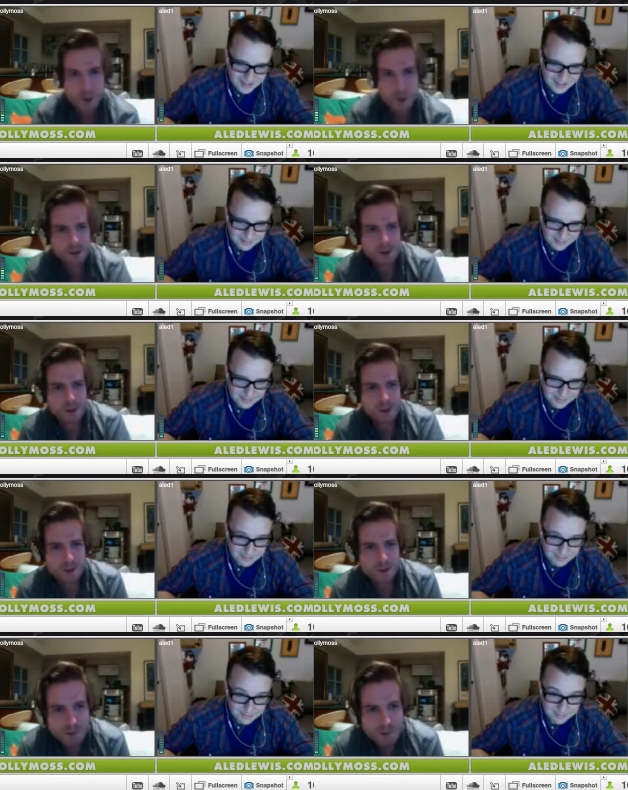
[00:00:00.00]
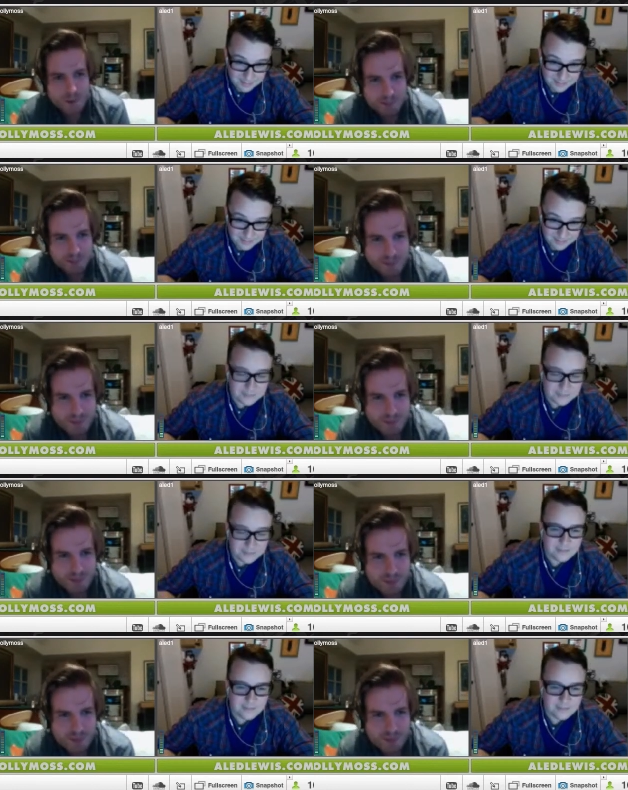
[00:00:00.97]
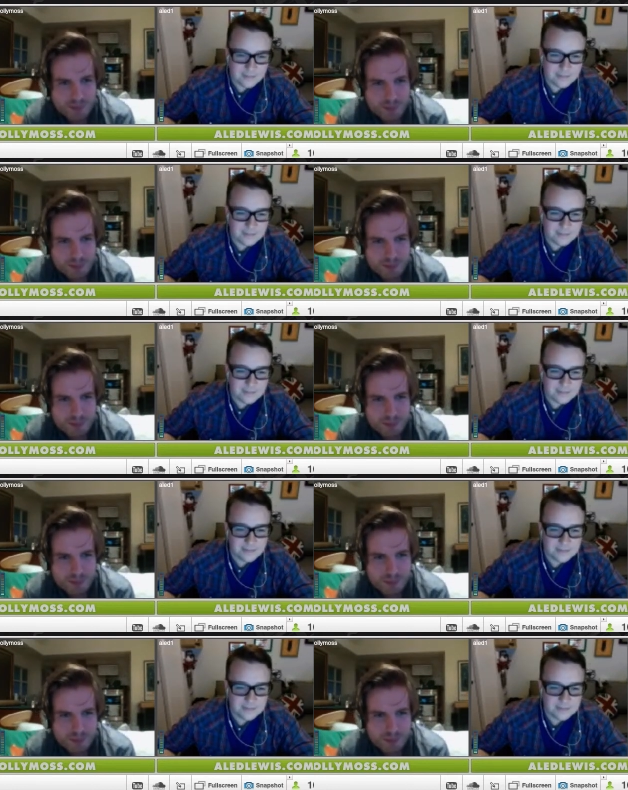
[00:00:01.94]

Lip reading: No one is speaking in this clip.